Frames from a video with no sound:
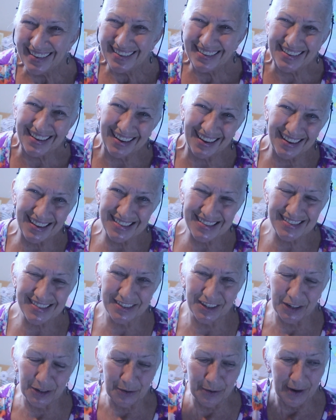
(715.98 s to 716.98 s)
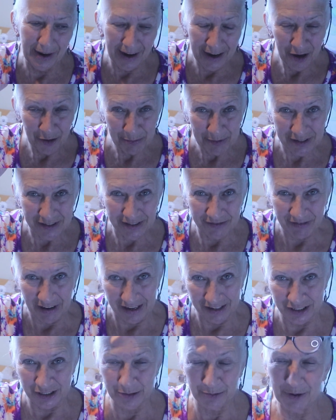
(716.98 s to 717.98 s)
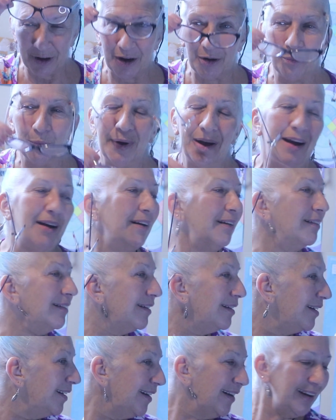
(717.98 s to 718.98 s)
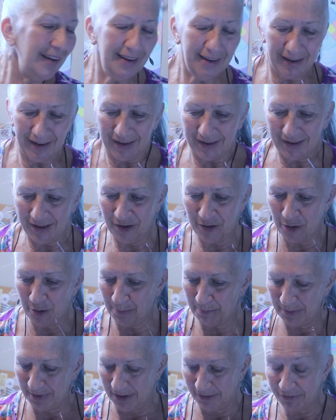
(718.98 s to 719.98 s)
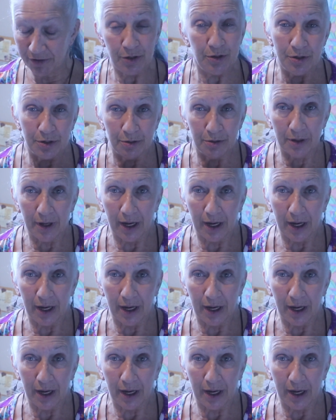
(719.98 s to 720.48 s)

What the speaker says: yeah, so I hope this finds you all well. I hope if you do